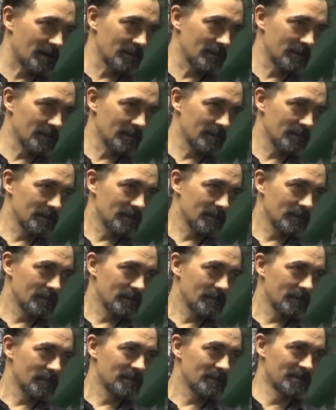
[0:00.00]
No,
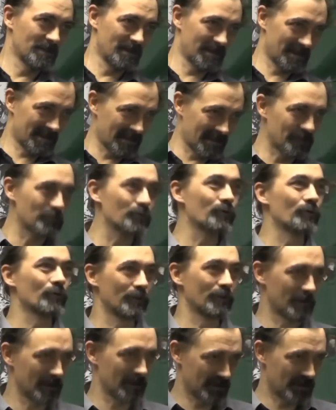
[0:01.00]
that's
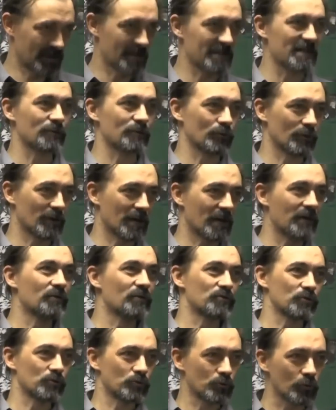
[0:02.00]
not... Yeah, there's Iraq
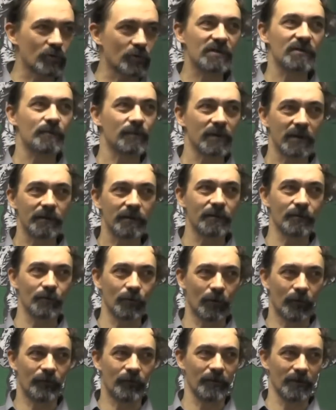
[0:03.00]
there, yes.
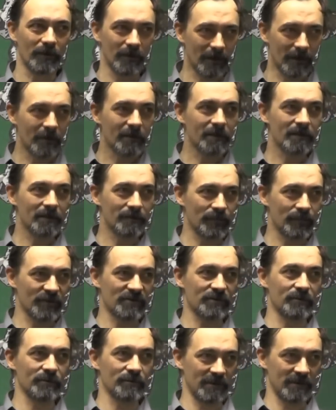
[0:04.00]
Yeah, but
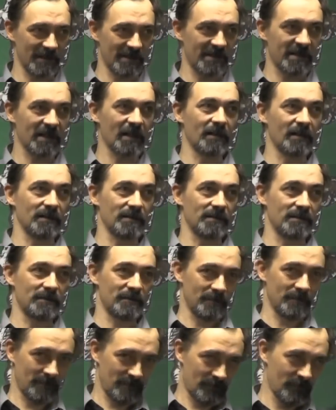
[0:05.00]
that was one of the
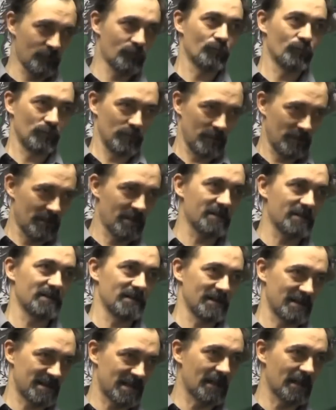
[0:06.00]
main sources of terrorists,
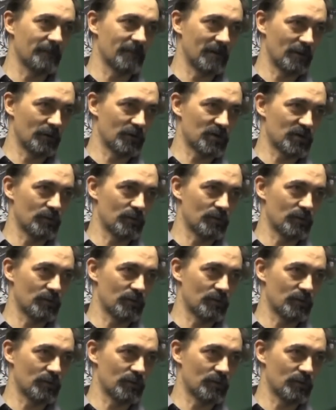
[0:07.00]
actually.